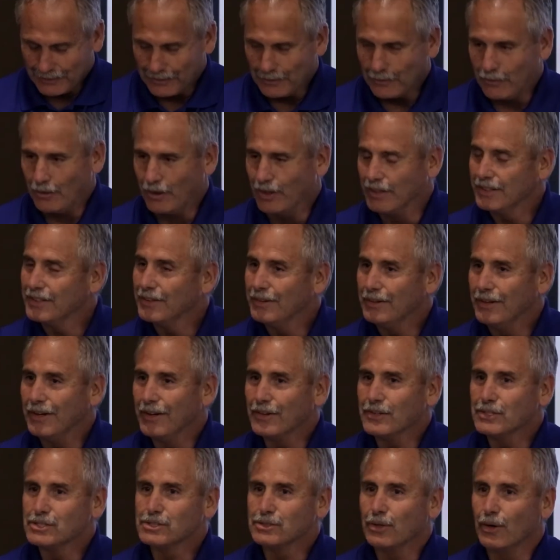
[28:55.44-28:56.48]
The
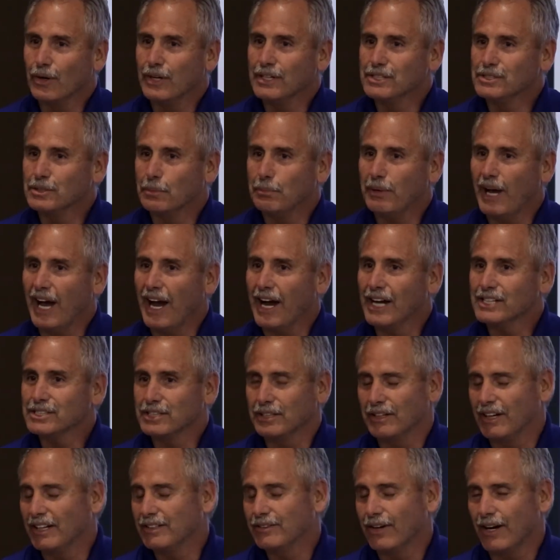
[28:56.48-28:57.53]
other story is a
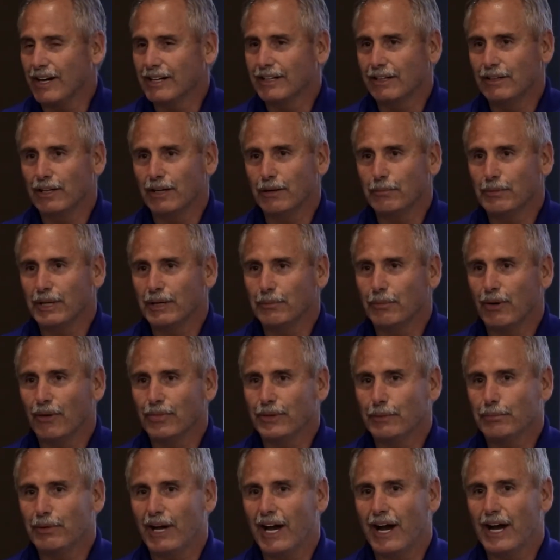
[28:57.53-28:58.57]
passion. I talked a little bit about
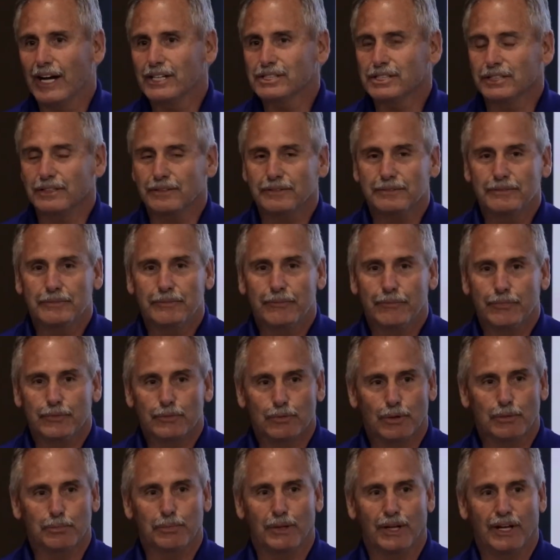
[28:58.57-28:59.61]
the passion.
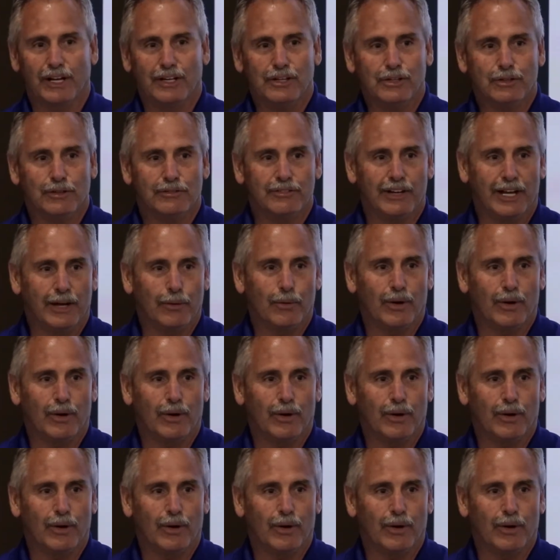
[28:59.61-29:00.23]
We're playing U of A